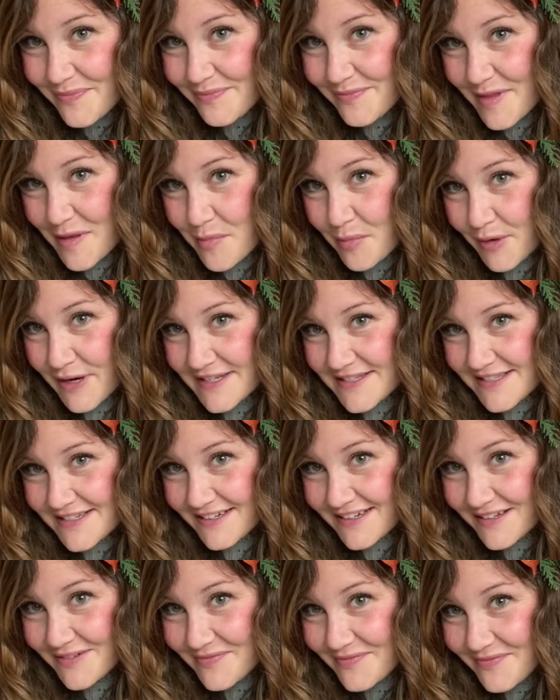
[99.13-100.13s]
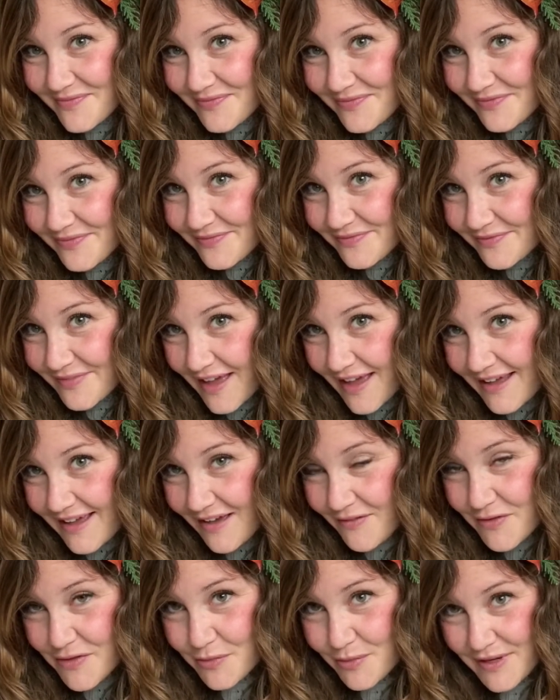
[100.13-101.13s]
embraced it. I
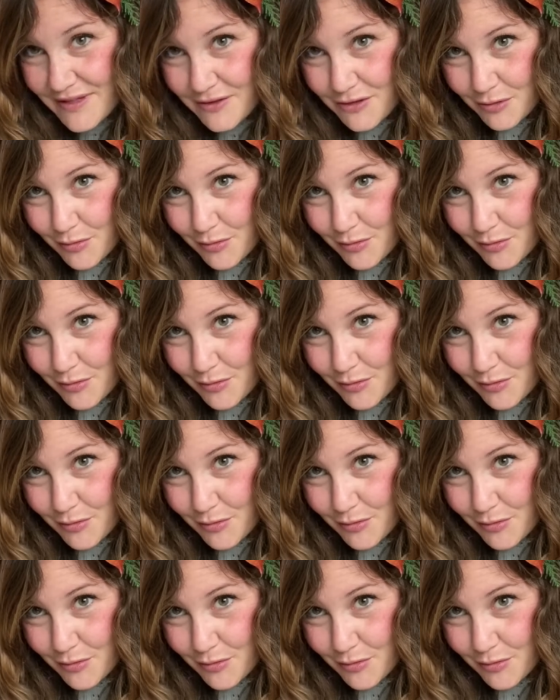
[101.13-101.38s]
have 3 little